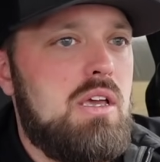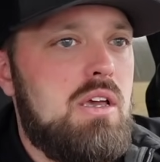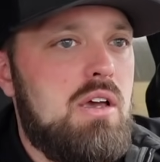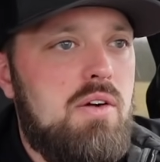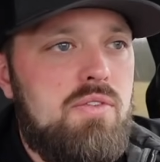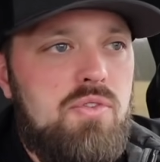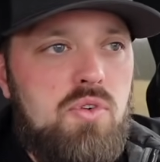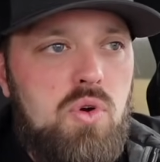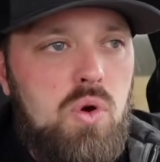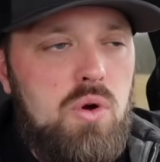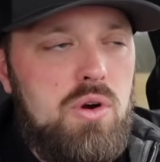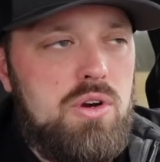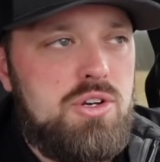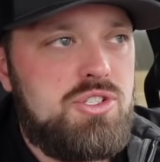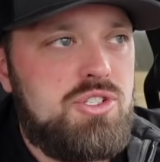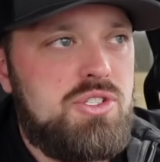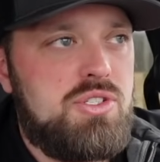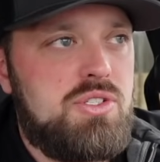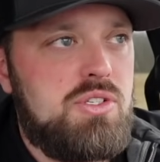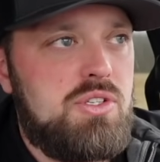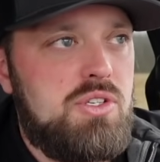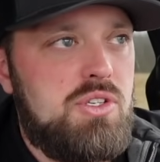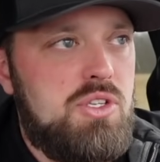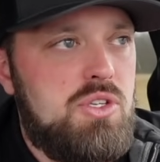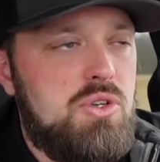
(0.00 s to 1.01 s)
Of
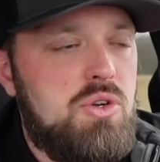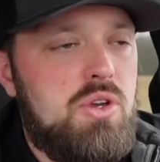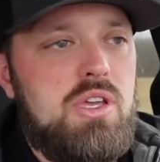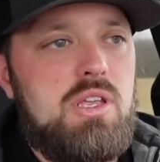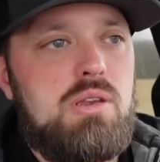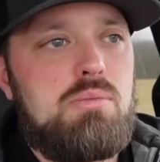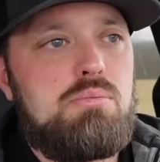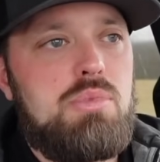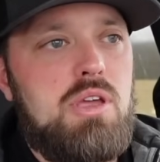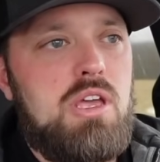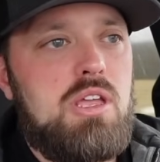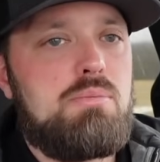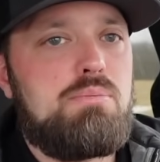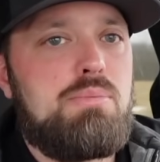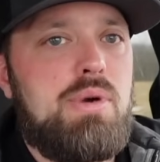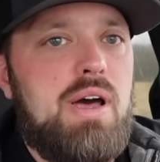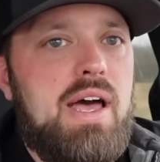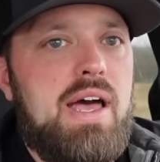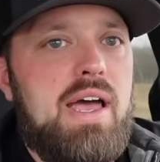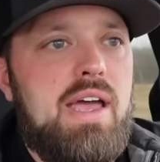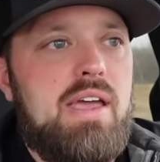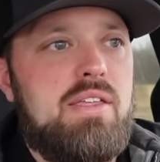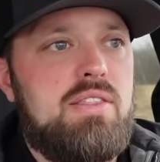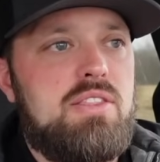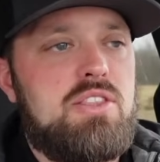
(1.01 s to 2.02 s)
course, you can bid
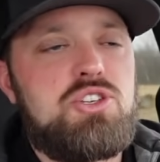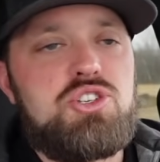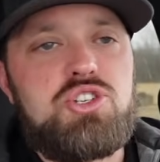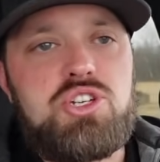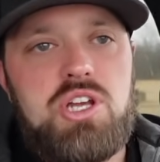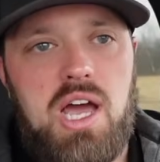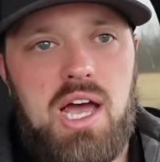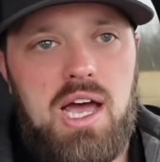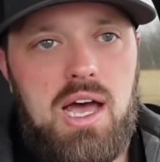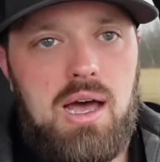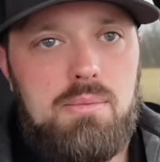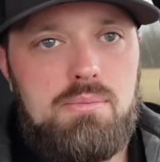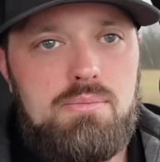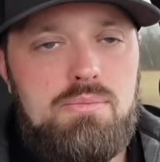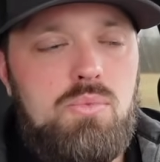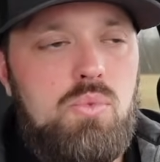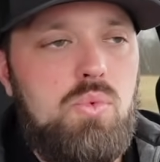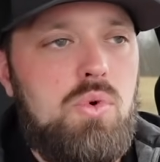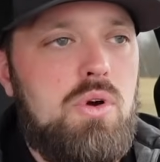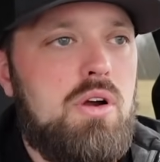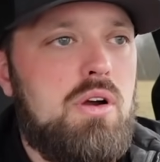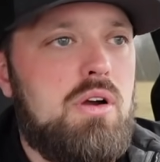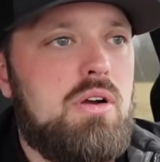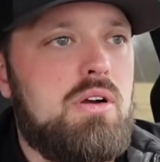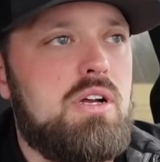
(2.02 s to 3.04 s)
by the job,
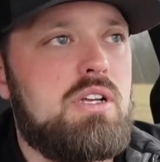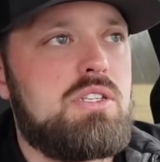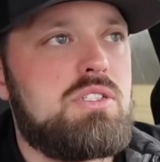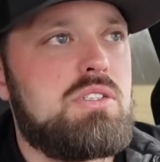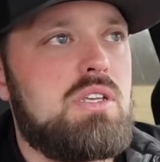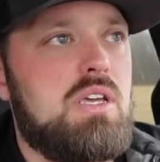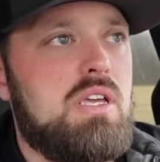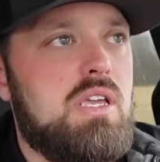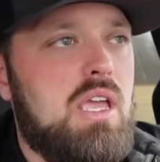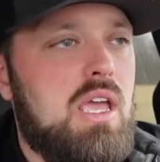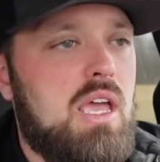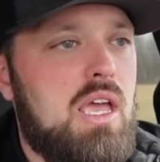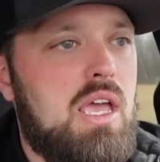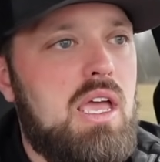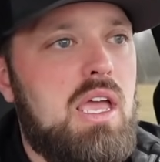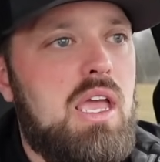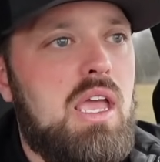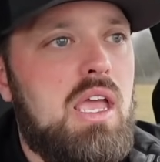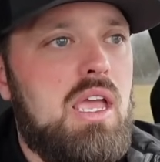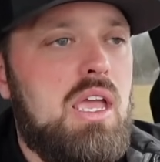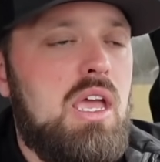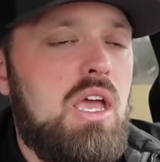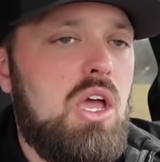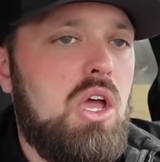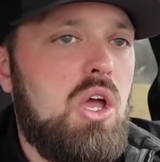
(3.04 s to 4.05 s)
where it's like,
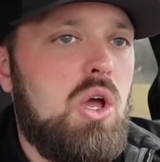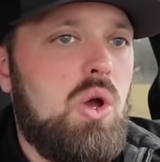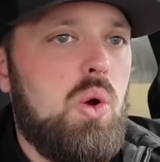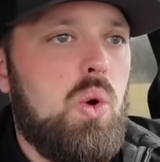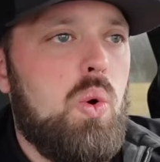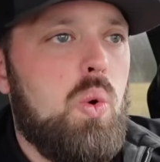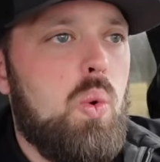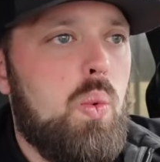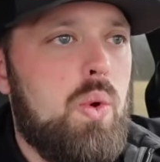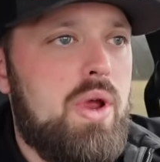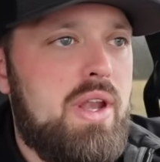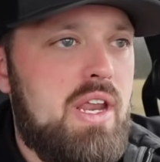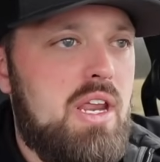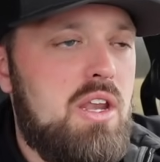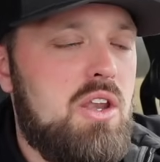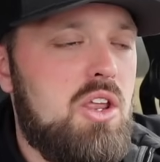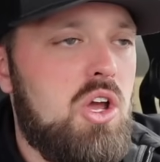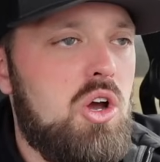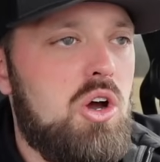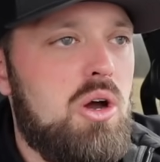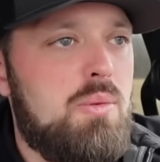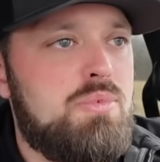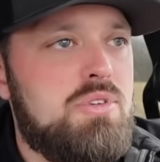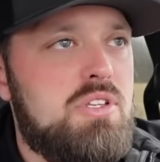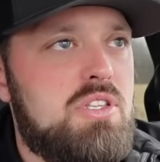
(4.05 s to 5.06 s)
hey, we need to
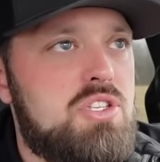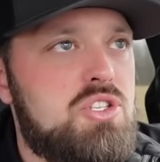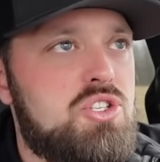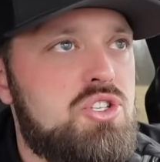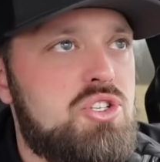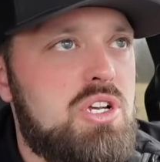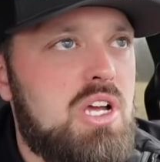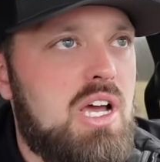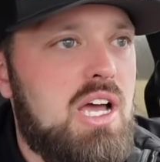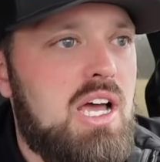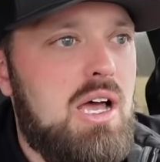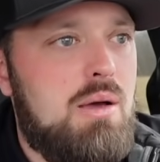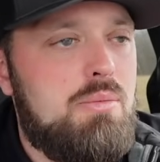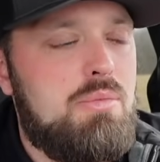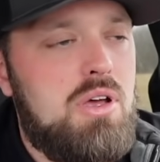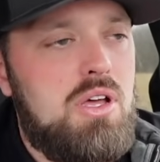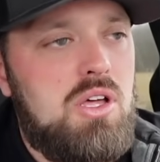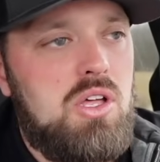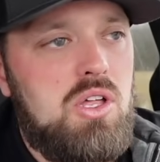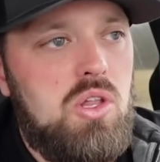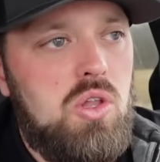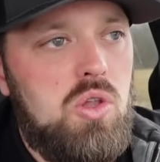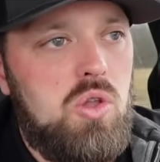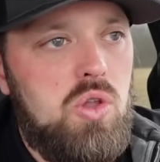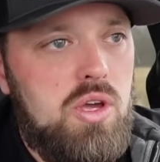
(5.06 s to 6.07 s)
go up to this job,
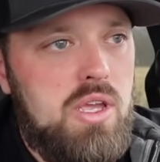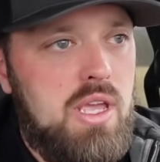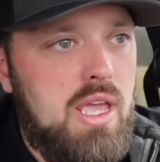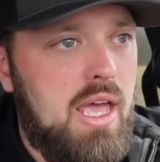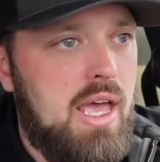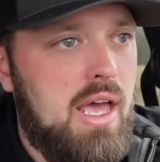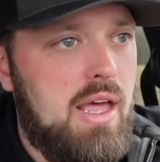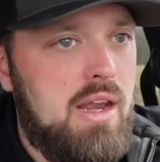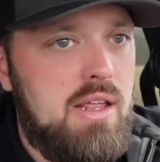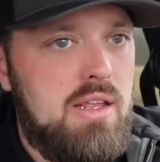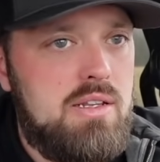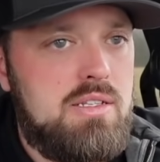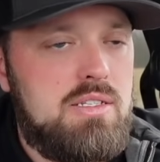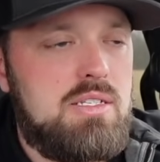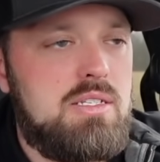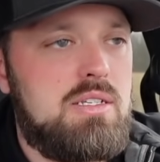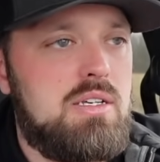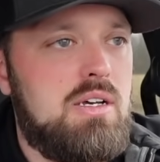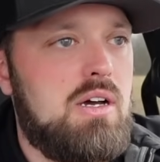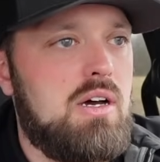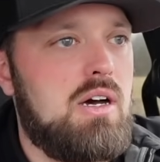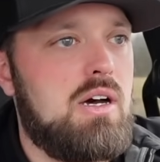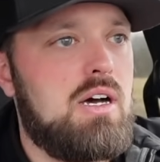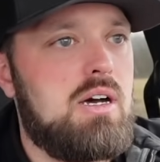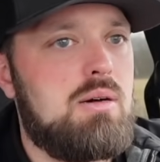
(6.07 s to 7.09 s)
look at it,
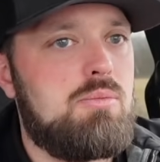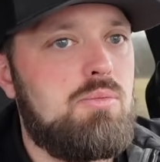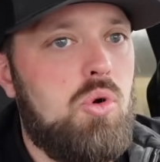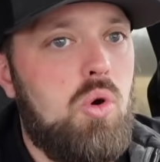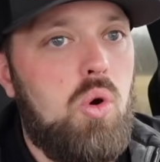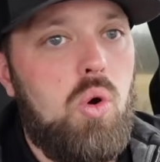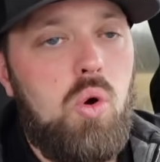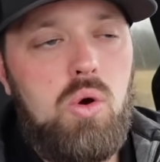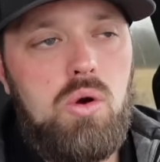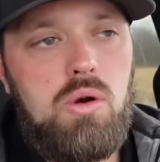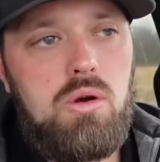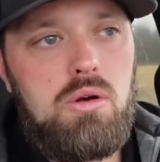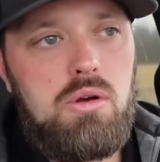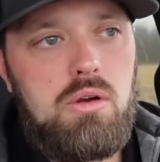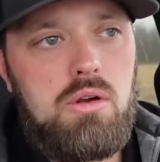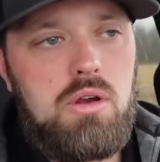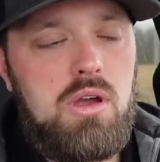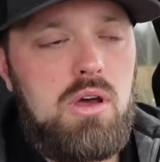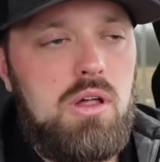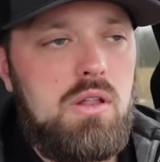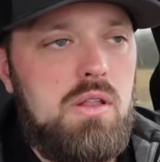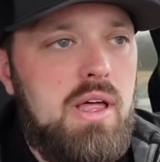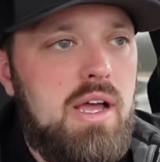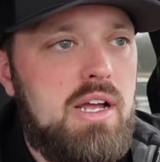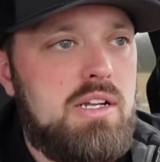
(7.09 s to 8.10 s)
or
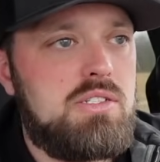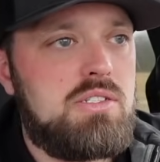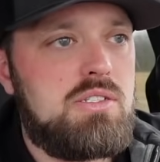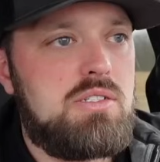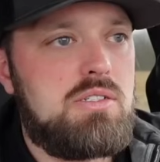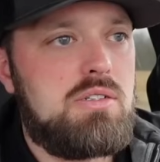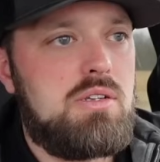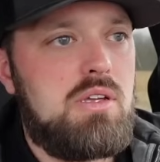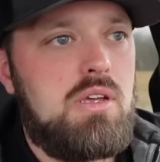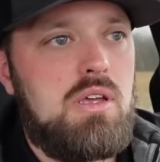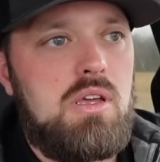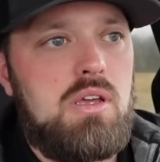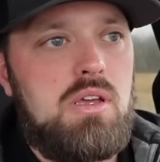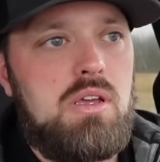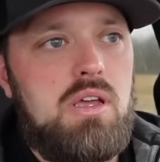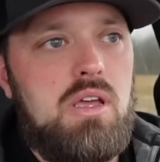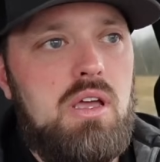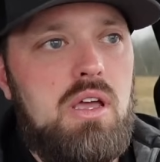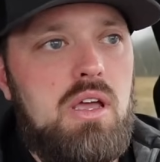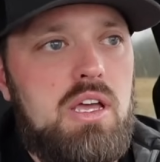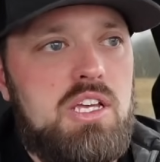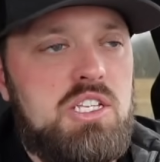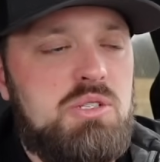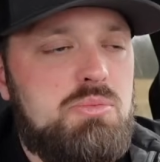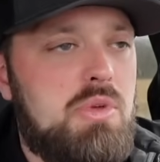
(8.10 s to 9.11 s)
collect
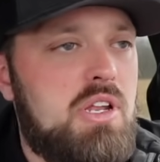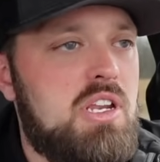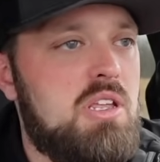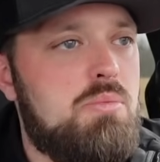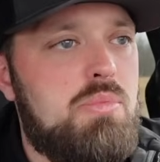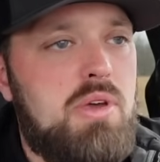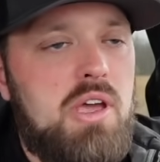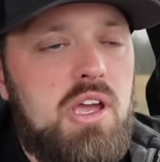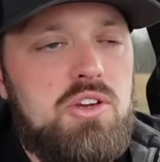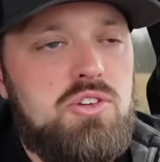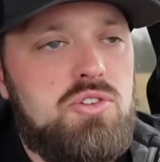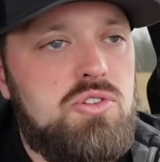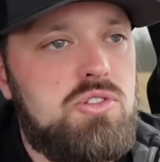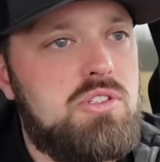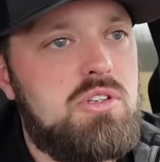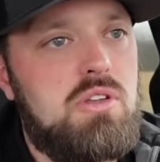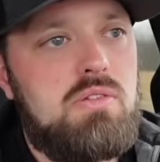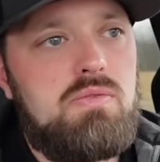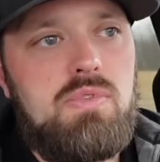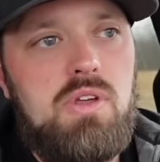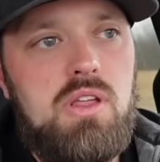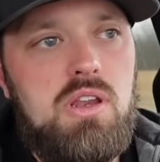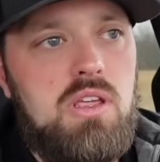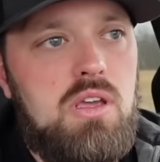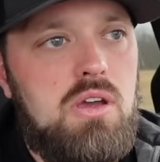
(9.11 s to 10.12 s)
as many pictures
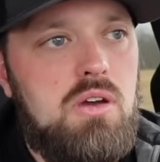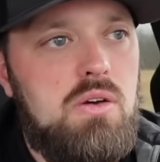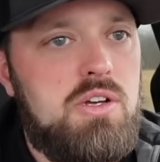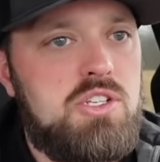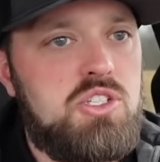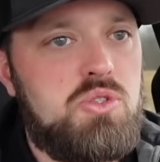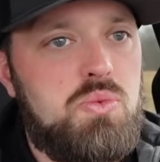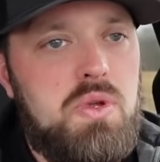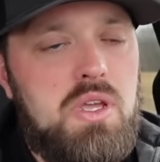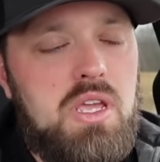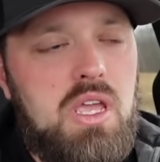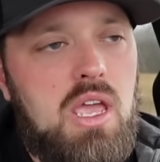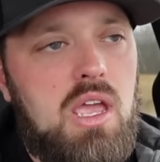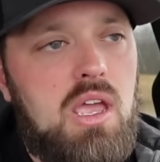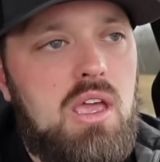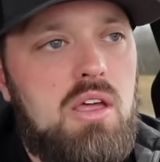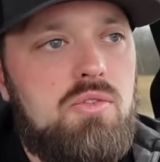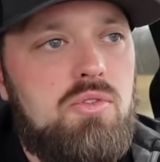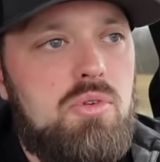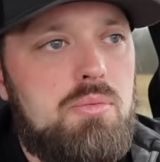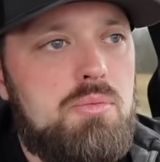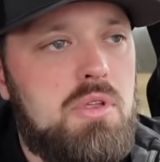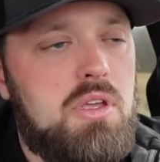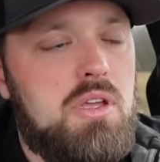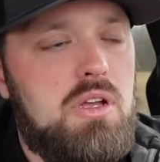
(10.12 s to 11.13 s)
and video as we
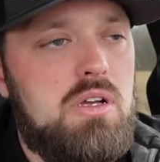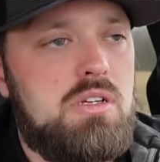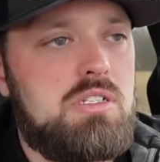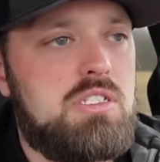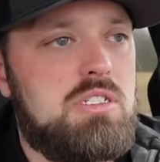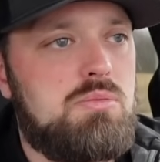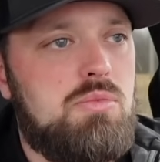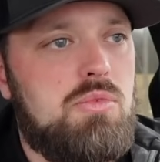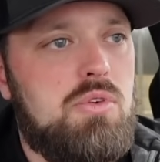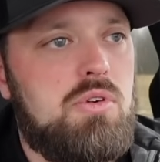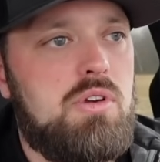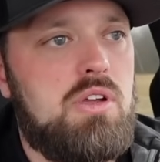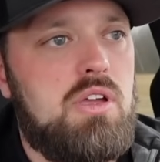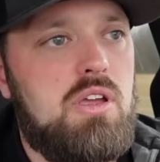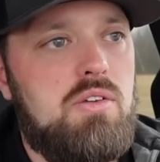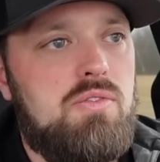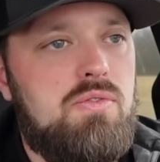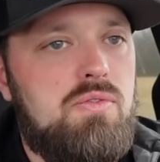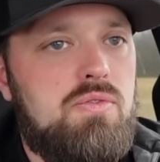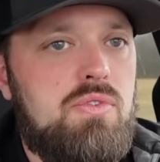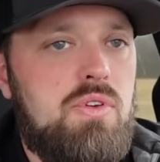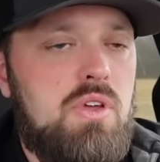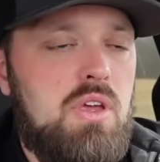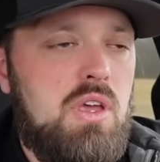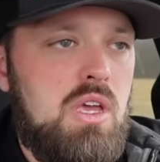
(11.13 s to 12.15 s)
can from the customer if
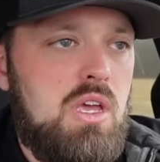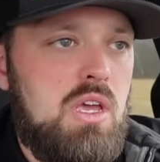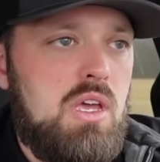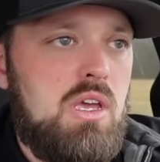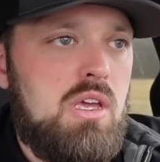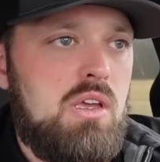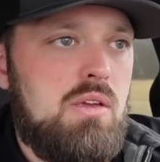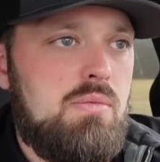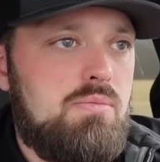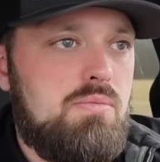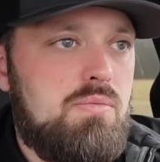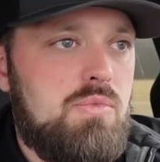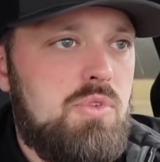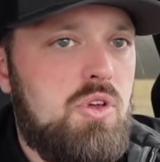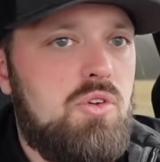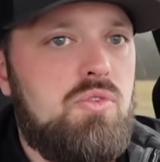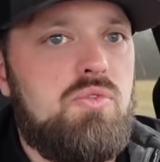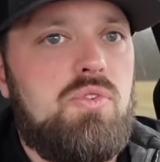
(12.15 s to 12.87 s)
you